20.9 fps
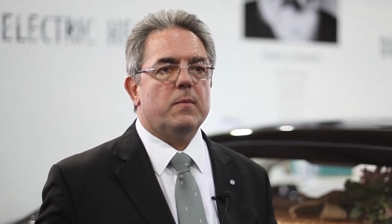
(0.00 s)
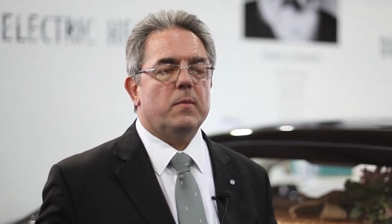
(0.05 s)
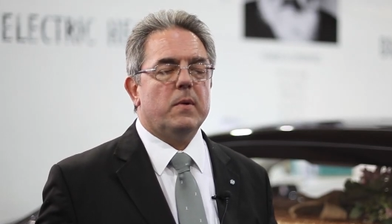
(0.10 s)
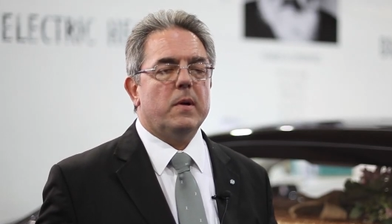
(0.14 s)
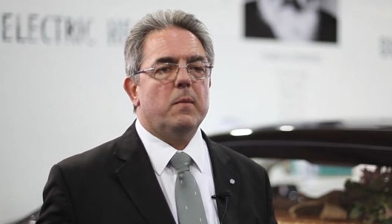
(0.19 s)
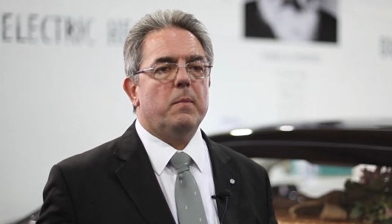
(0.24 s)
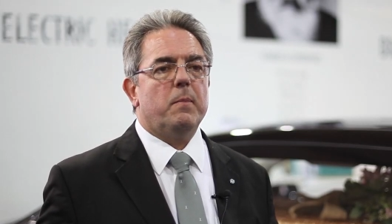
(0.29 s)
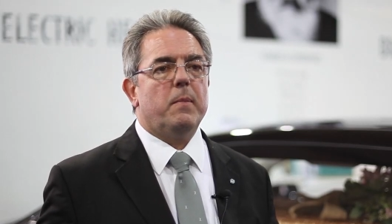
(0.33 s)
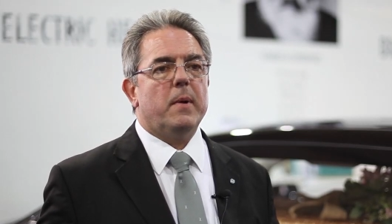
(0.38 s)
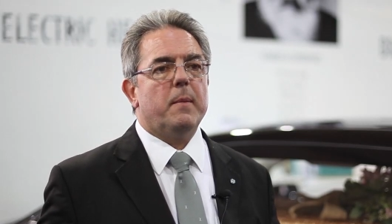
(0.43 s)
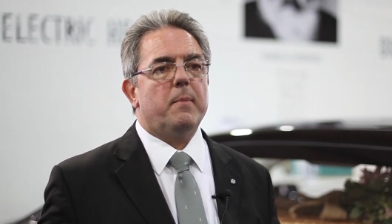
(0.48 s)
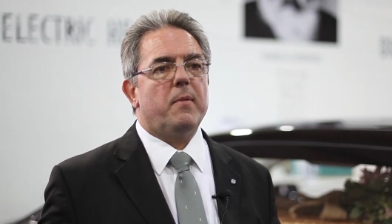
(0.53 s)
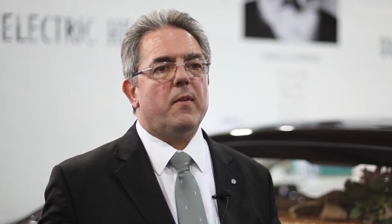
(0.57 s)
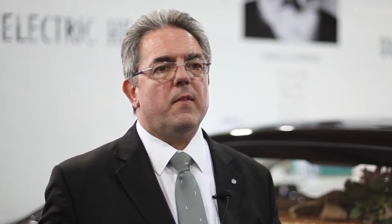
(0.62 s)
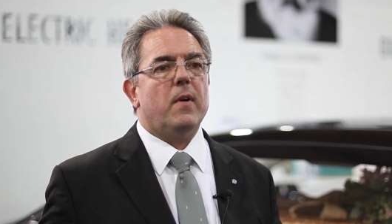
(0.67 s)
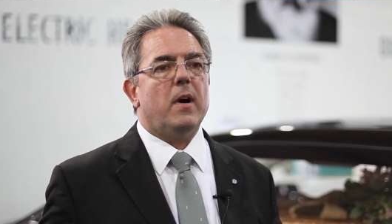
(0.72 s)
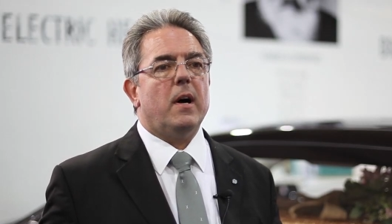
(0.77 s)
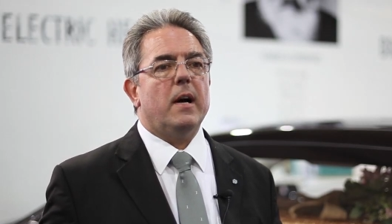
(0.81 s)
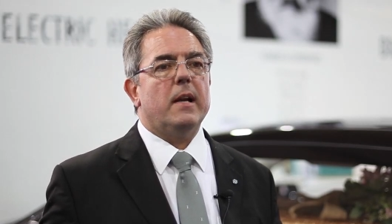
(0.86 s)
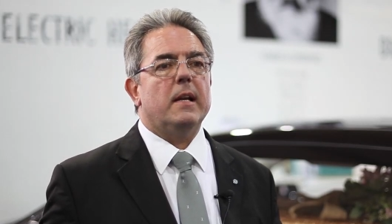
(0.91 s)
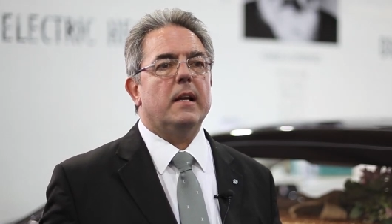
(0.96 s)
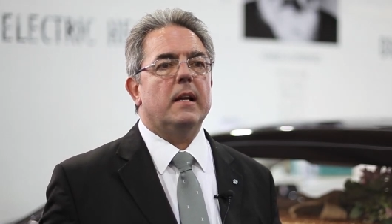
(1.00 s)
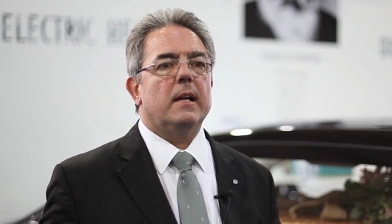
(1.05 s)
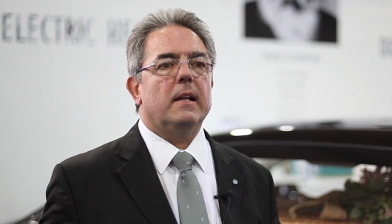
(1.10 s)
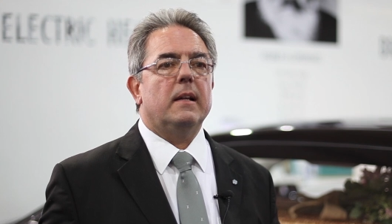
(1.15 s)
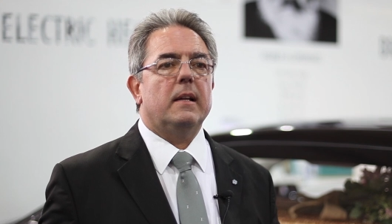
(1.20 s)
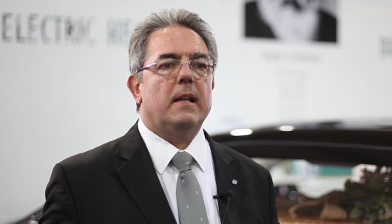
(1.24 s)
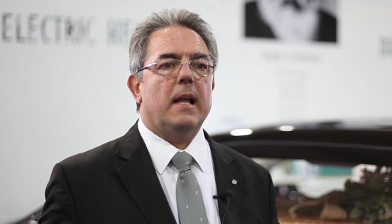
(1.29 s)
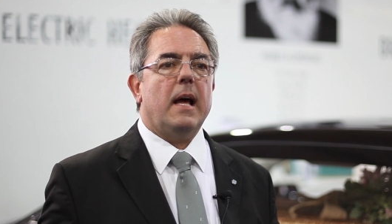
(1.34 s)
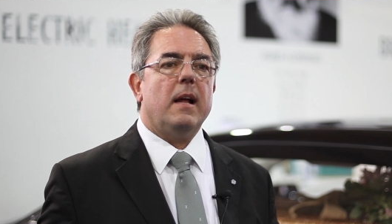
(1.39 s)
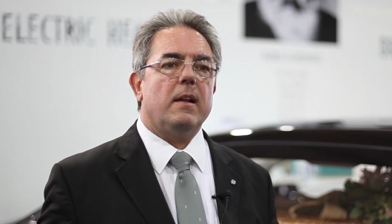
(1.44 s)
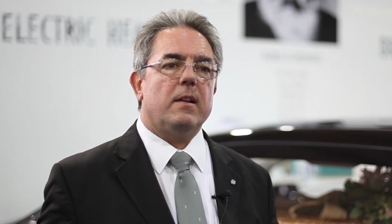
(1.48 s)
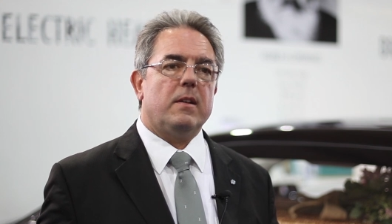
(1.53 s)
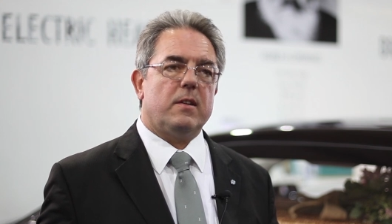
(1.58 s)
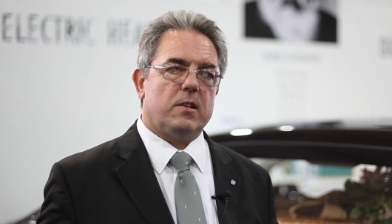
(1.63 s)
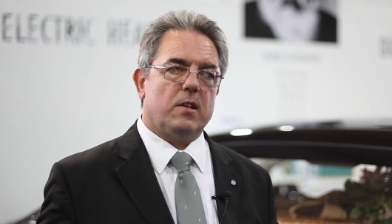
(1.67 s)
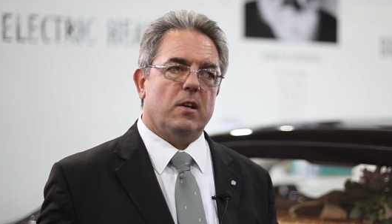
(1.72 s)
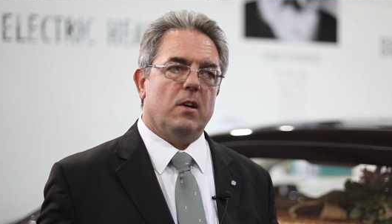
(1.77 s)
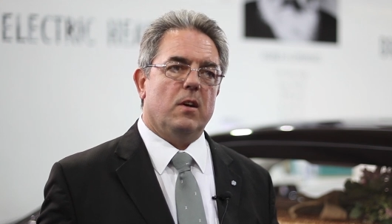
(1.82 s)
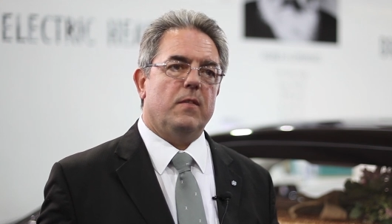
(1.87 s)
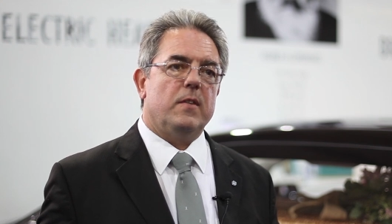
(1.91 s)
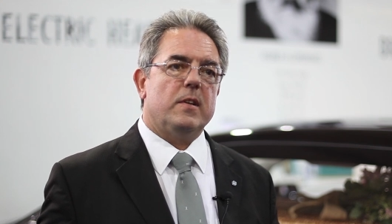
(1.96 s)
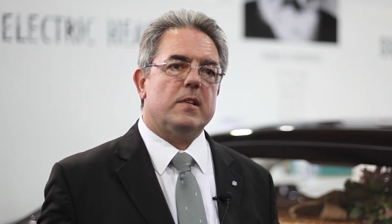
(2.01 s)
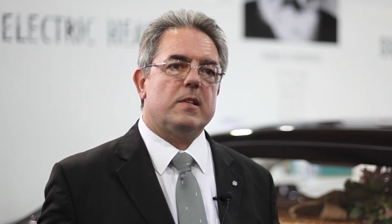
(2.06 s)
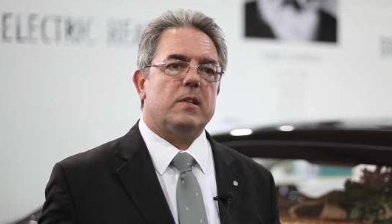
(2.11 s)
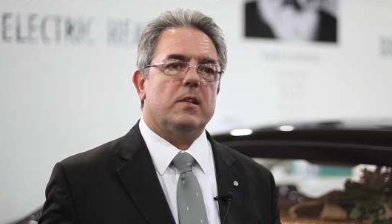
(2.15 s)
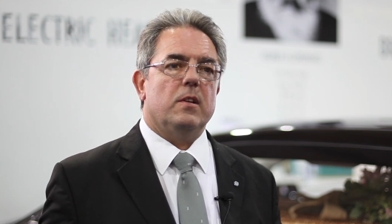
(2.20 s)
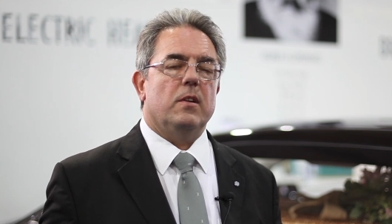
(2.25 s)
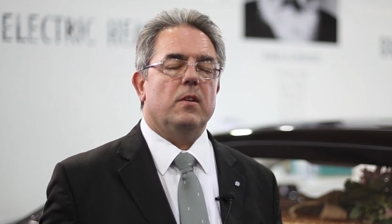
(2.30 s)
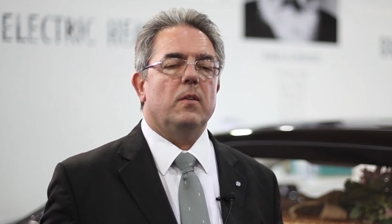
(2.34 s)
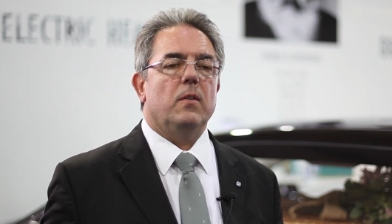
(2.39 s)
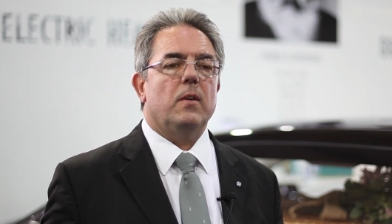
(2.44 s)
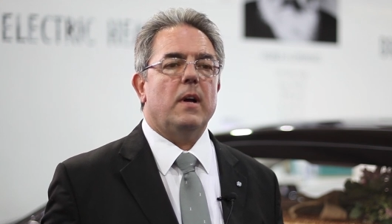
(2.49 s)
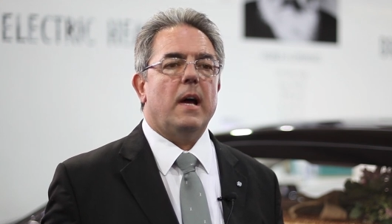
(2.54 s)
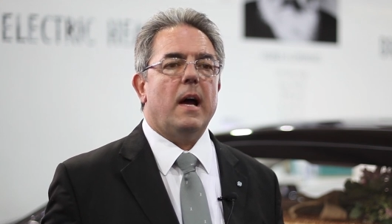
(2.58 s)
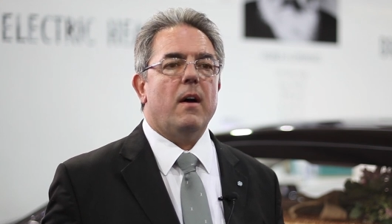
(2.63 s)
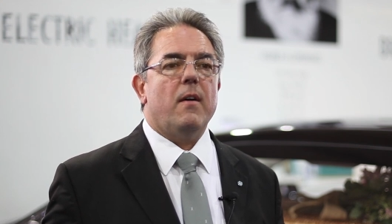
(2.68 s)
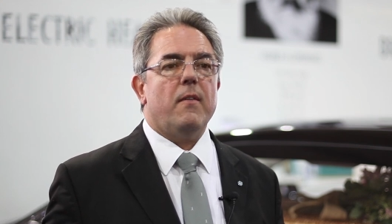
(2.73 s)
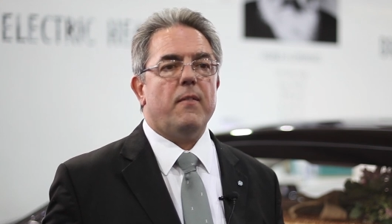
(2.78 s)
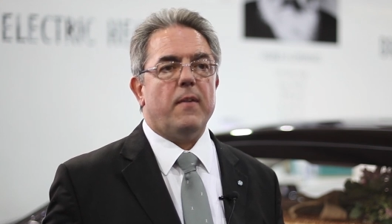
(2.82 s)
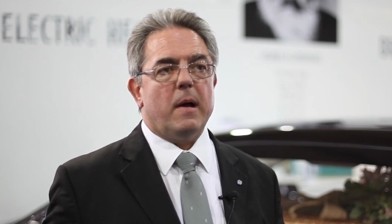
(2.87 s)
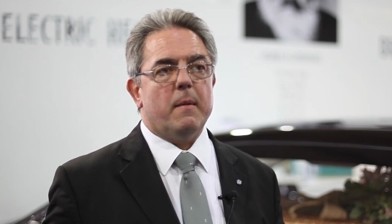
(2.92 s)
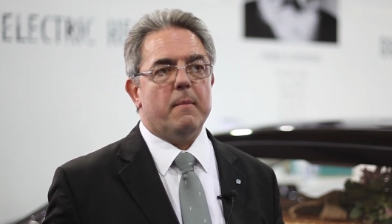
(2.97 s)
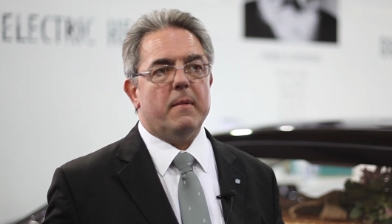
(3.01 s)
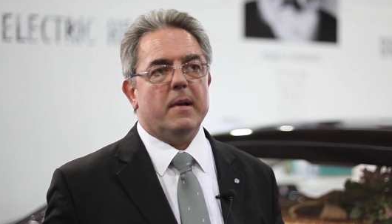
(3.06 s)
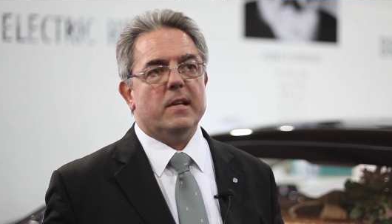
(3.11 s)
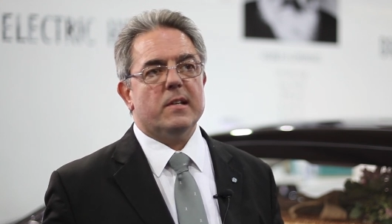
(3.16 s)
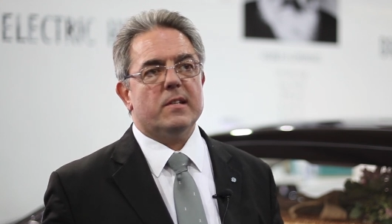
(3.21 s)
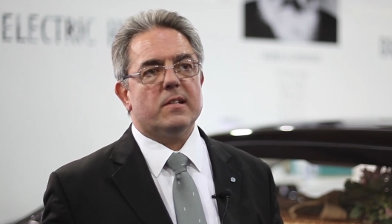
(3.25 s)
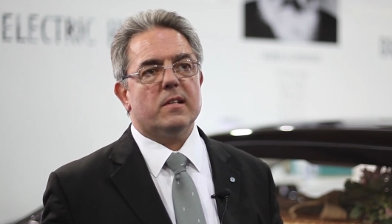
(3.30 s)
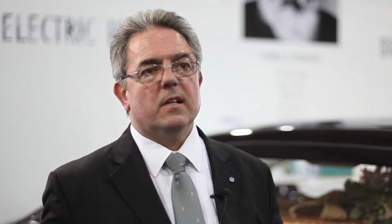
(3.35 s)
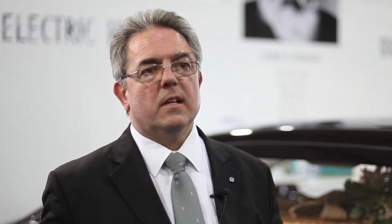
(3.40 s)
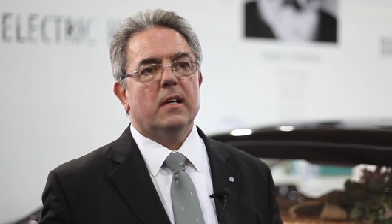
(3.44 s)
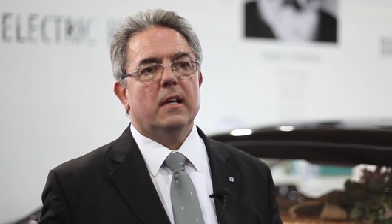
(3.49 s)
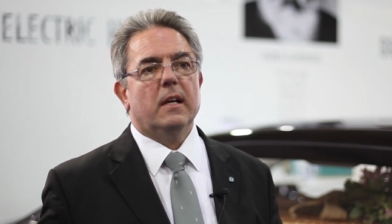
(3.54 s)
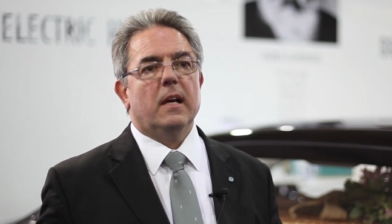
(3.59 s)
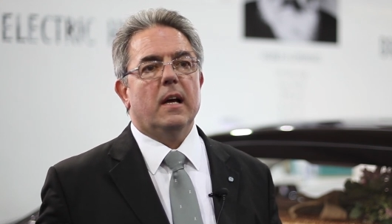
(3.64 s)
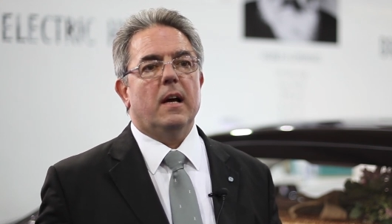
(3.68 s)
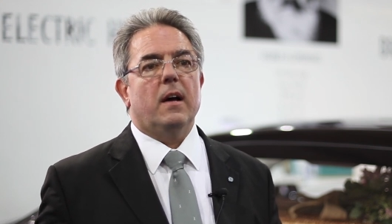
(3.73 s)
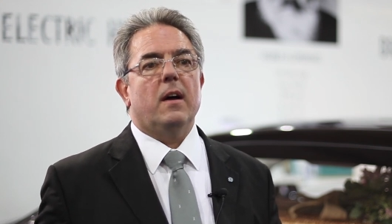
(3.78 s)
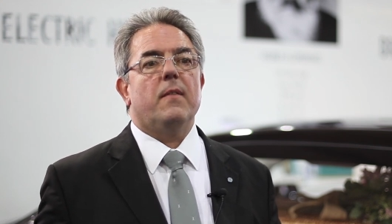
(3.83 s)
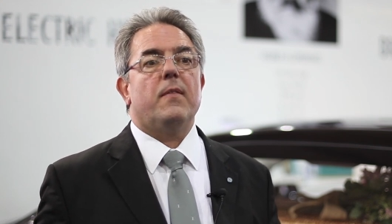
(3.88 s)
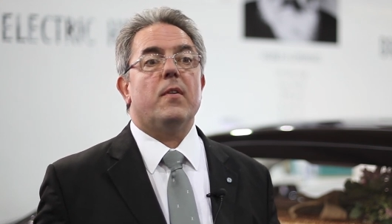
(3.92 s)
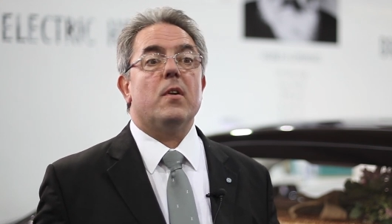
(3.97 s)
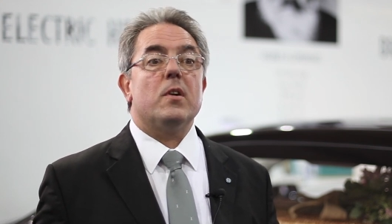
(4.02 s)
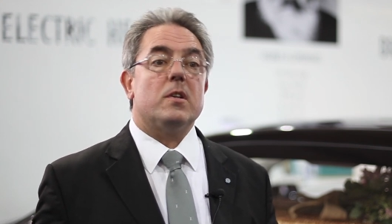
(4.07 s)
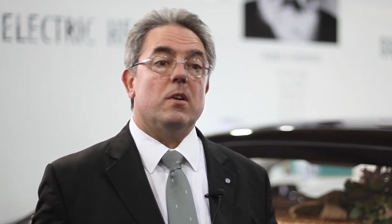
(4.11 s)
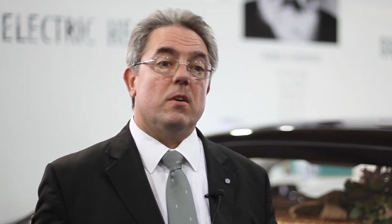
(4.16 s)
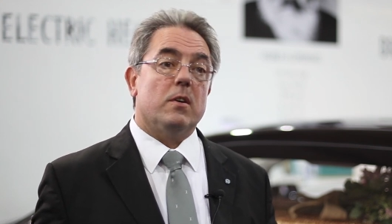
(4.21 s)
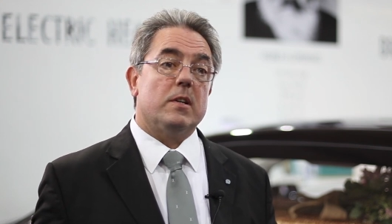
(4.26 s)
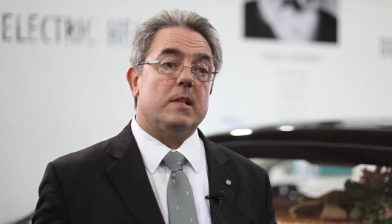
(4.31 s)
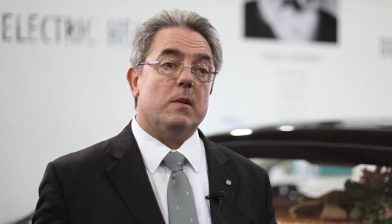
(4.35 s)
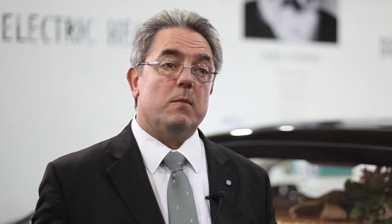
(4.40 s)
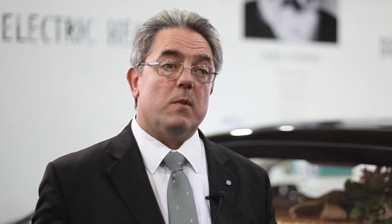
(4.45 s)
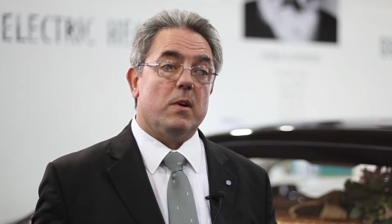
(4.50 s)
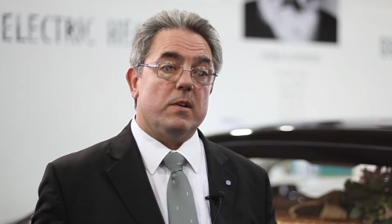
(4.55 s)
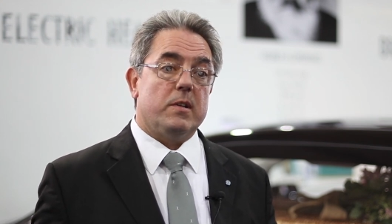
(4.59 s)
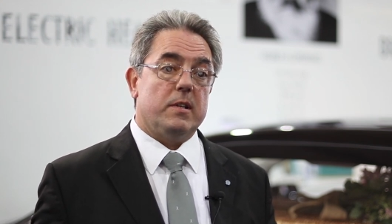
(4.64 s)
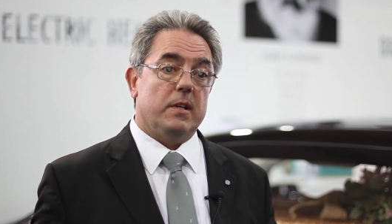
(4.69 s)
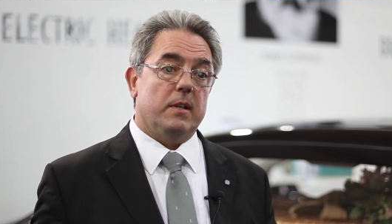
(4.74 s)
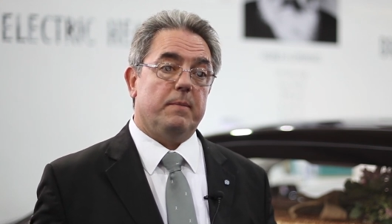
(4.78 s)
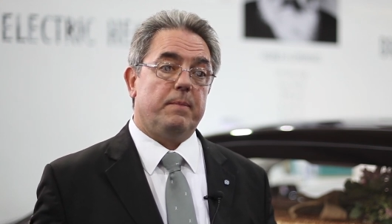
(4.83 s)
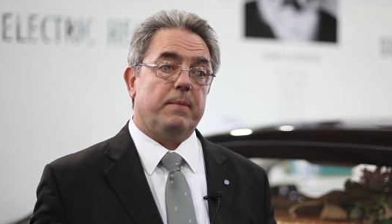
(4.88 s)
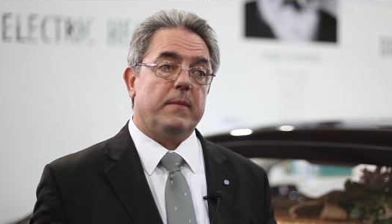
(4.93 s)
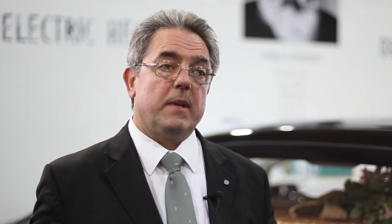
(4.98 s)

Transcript: will be providing that service to our families uh, for as long as they want it.